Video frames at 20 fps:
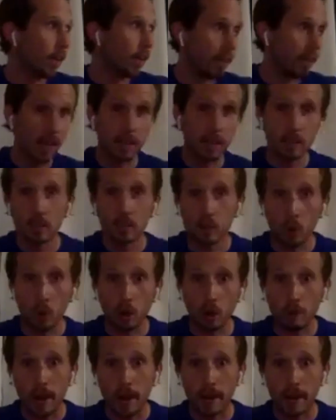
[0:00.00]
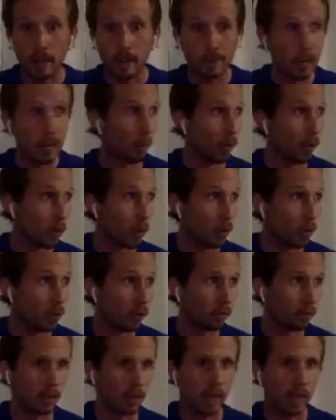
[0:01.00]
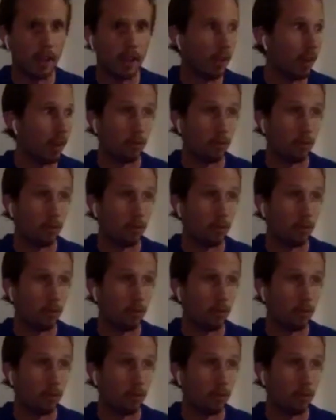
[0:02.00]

Is this quarterback going to be able to, if